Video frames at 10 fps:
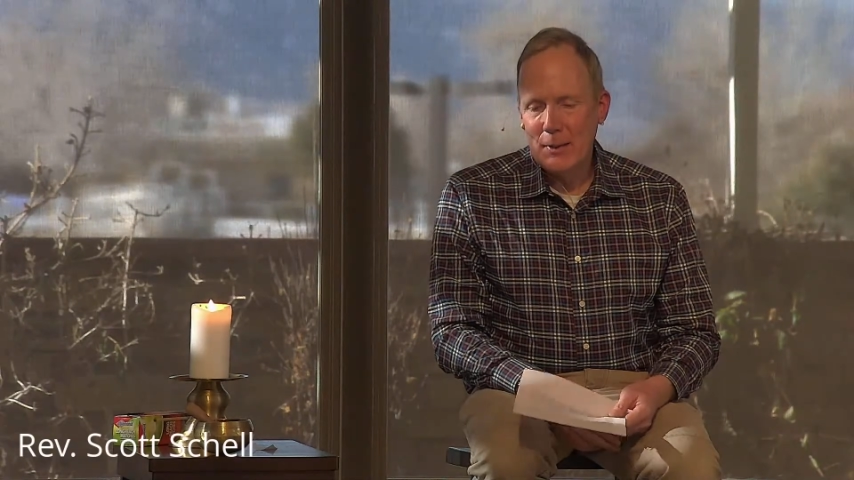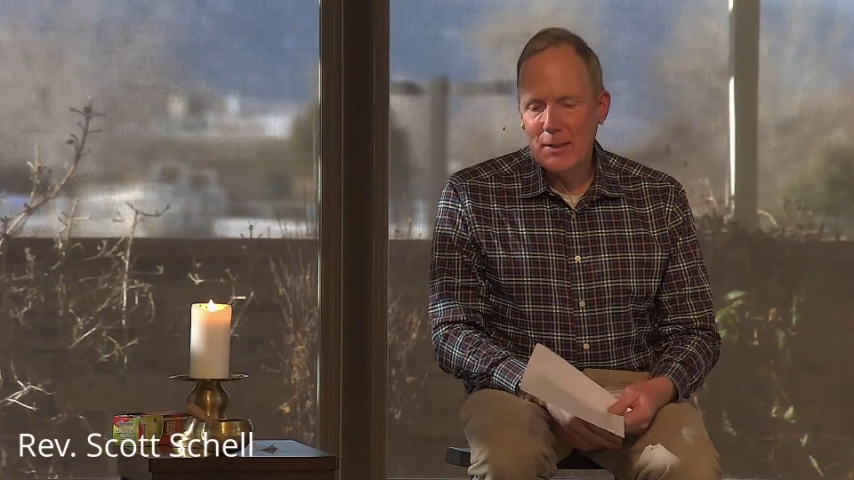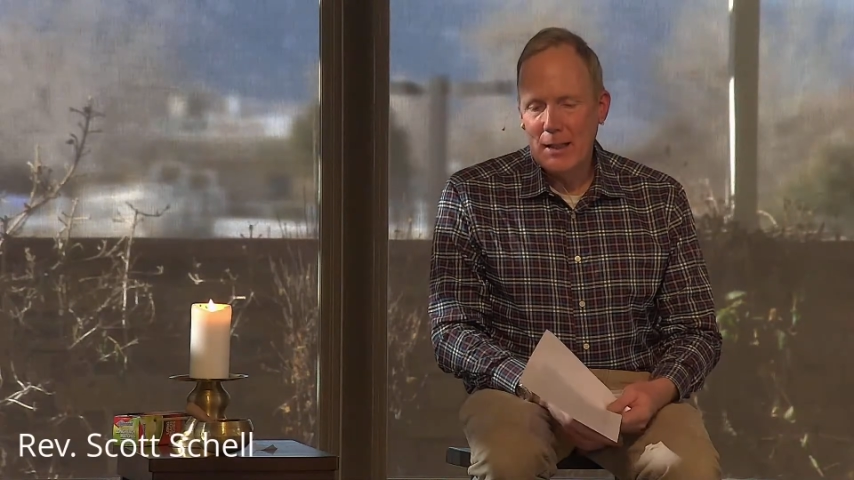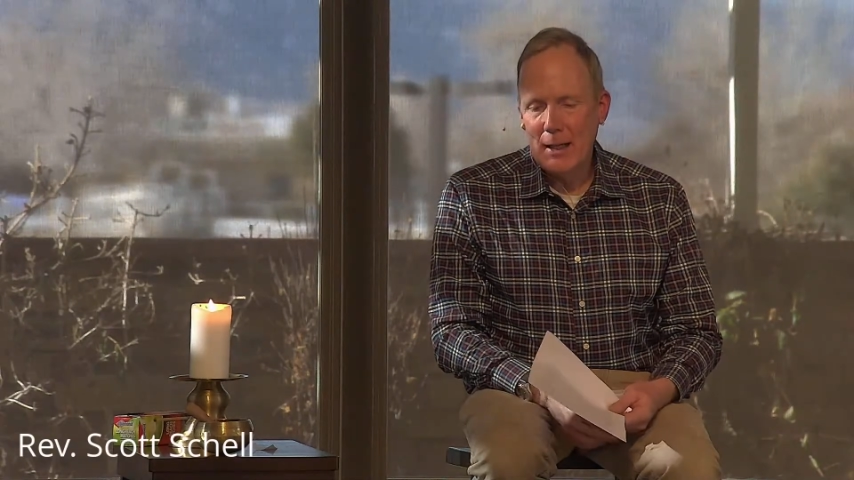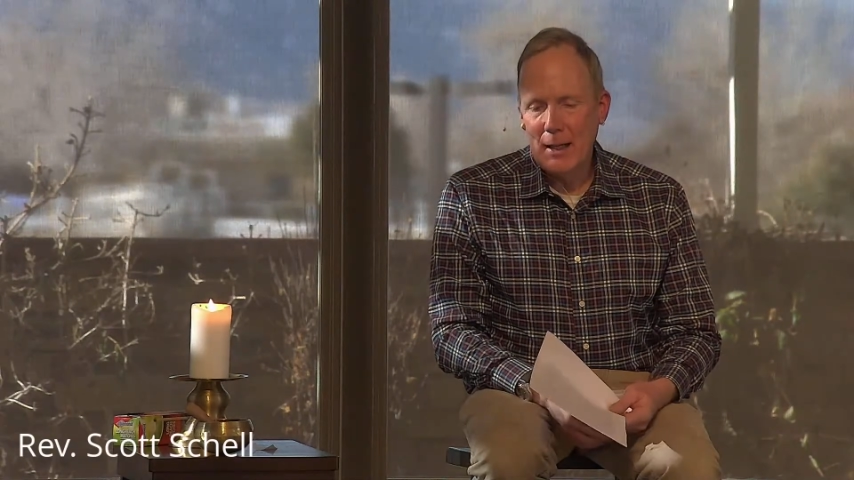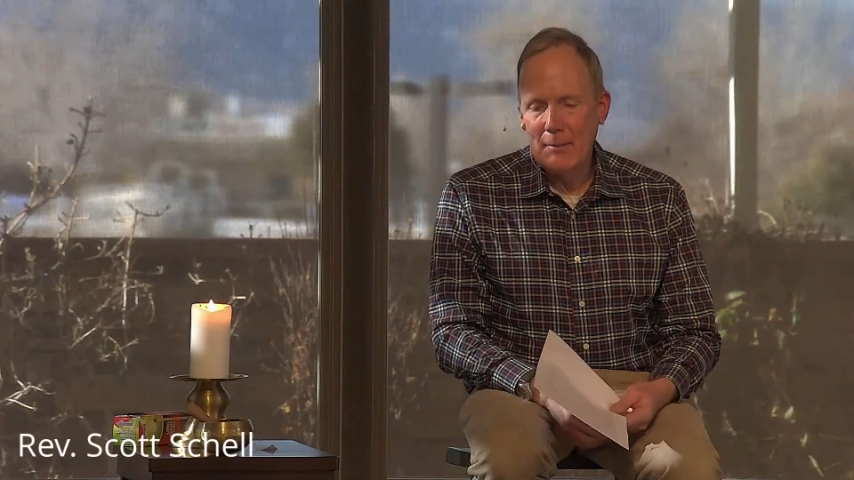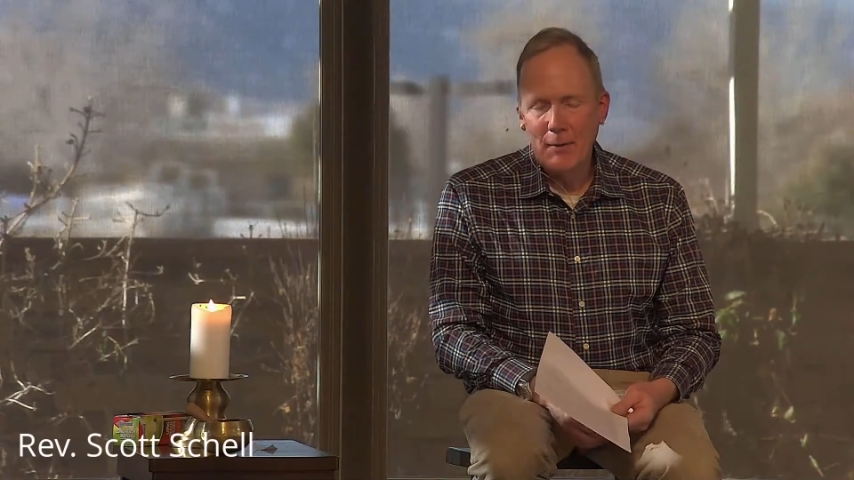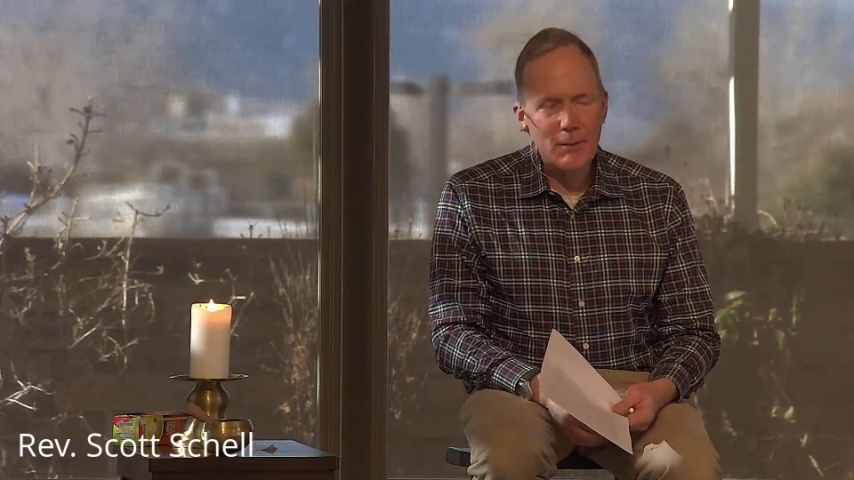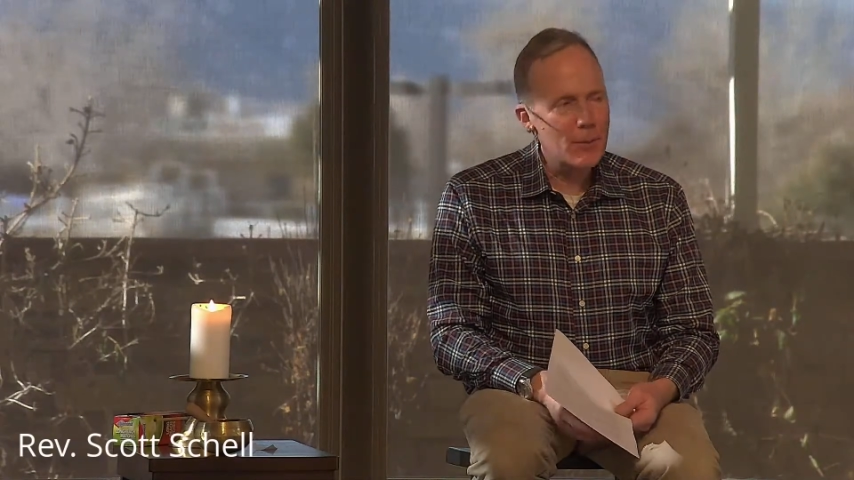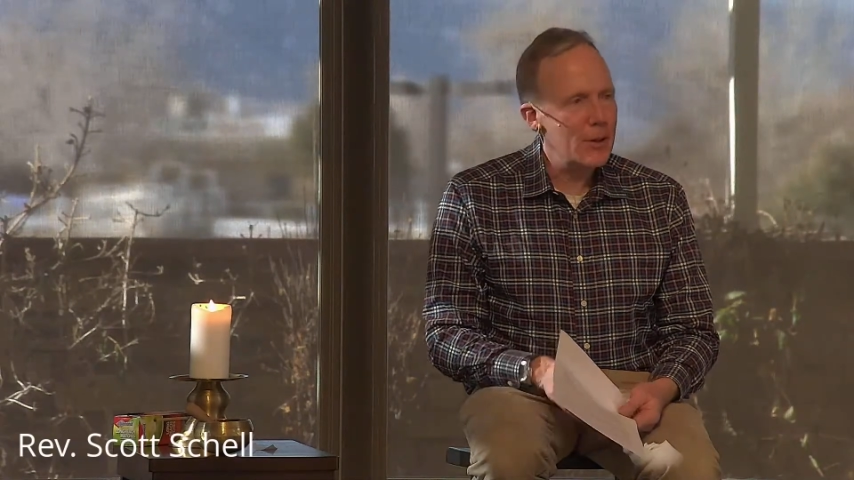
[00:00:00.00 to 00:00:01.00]
a time
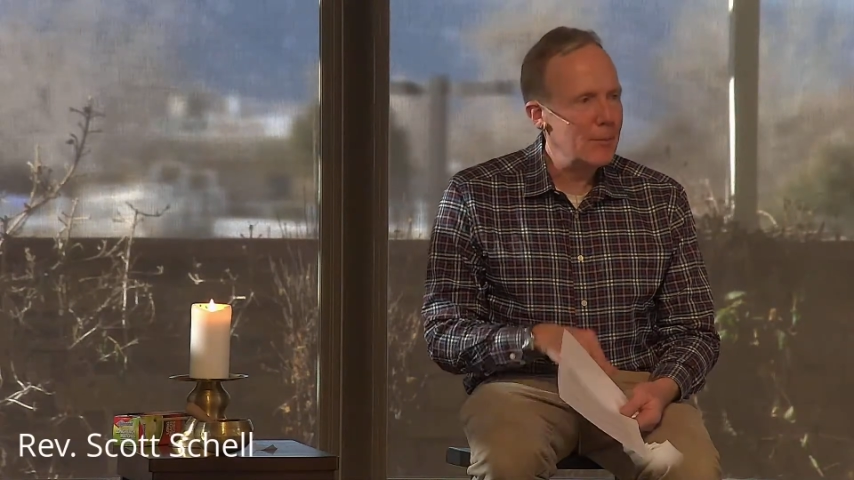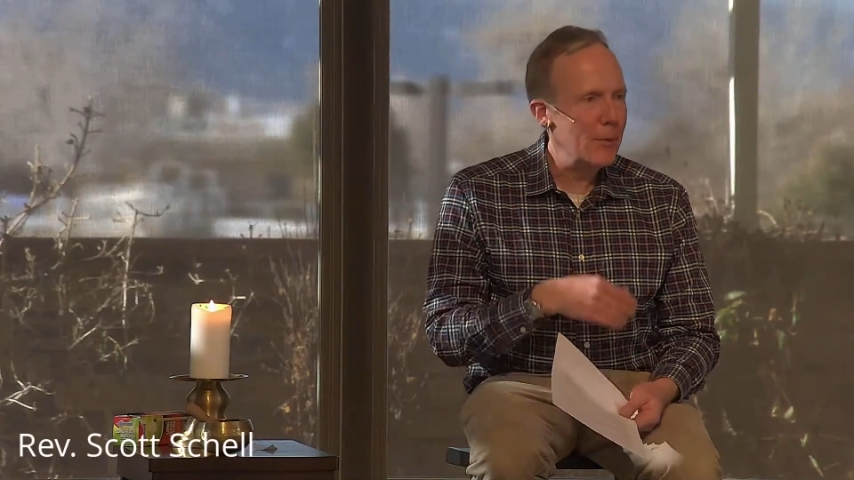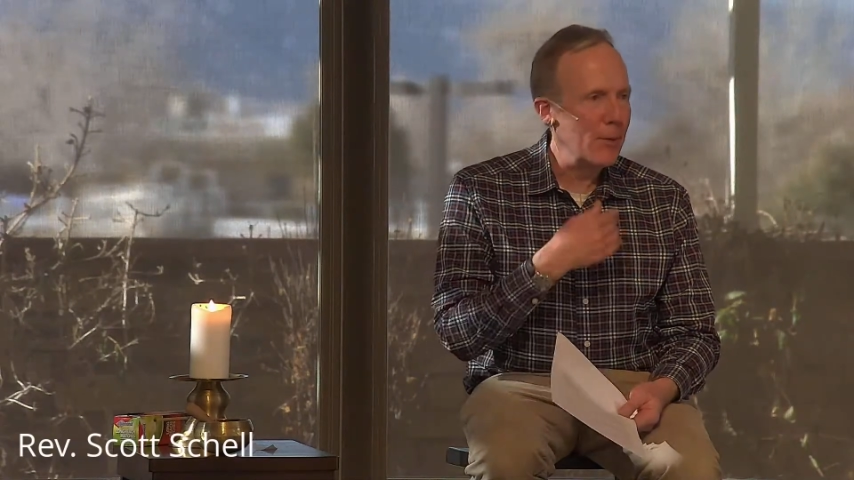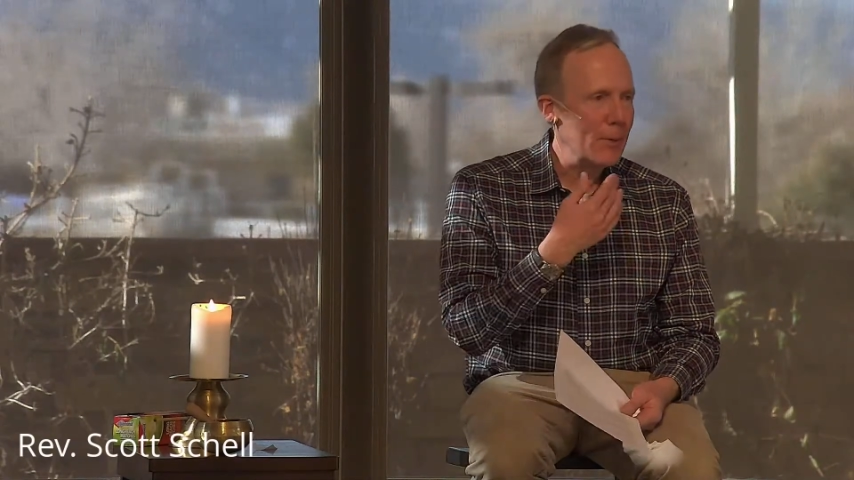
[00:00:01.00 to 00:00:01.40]
of the burning bowl,